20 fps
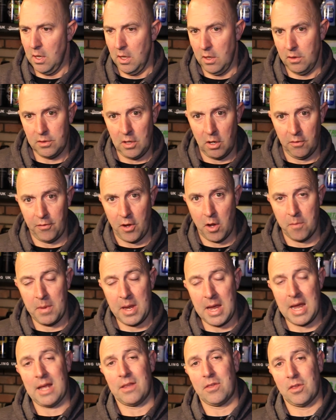snow foam
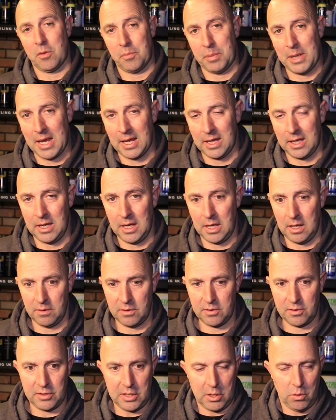acts as a blanket,
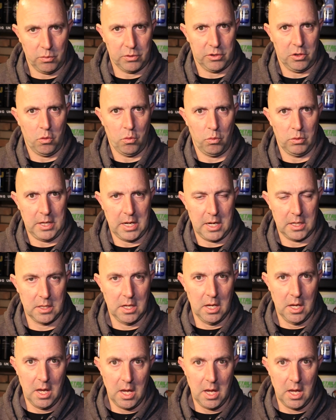seals it all in,